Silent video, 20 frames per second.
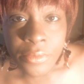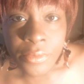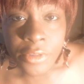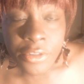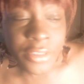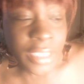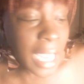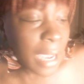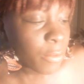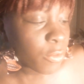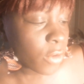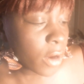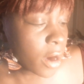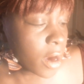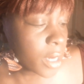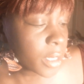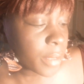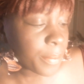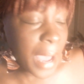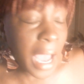Stop
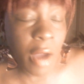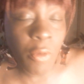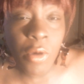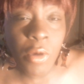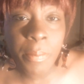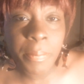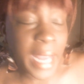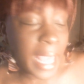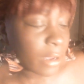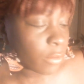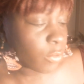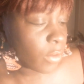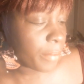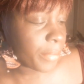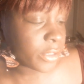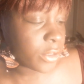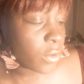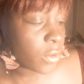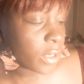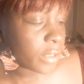worrying about what black
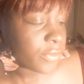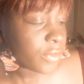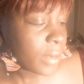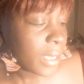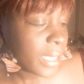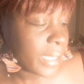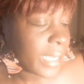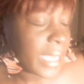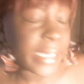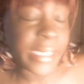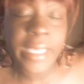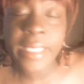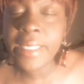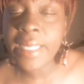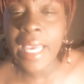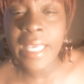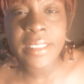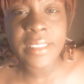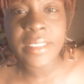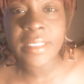women doing. If you ain't got nothing
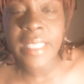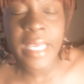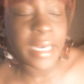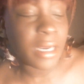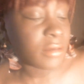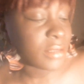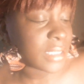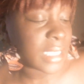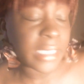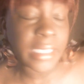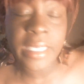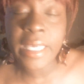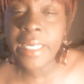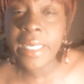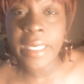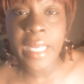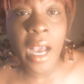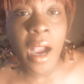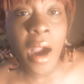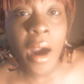nice to say, don't say nothing
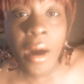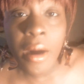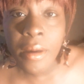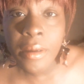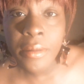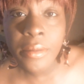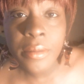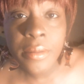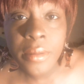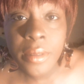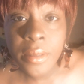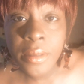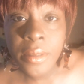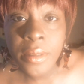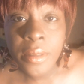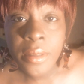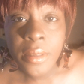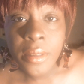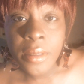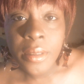at all.
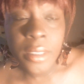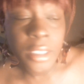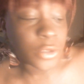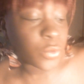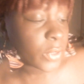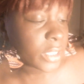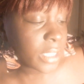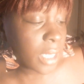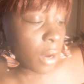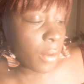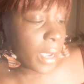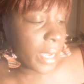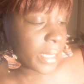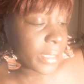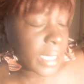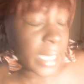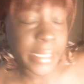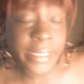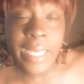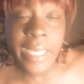Because we know
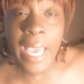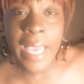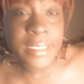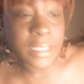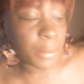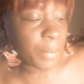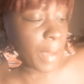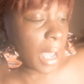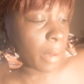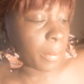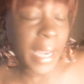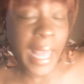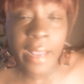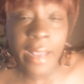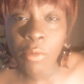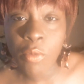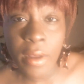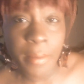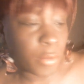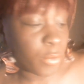ain't nothing nice about
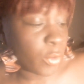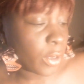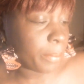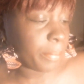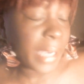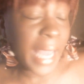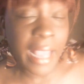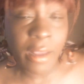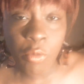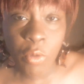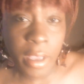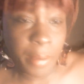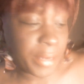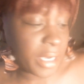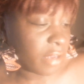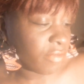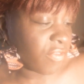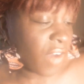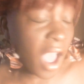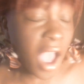black women when black
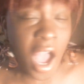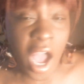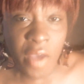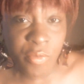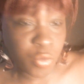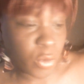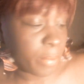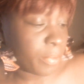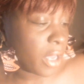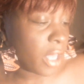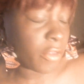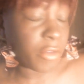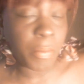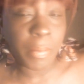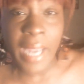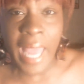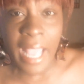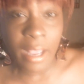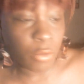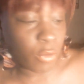women involved with other
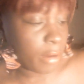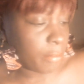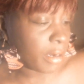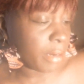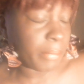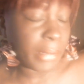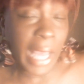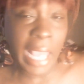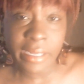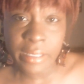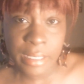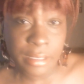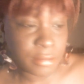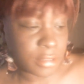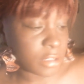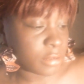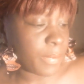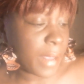black women and black nieces,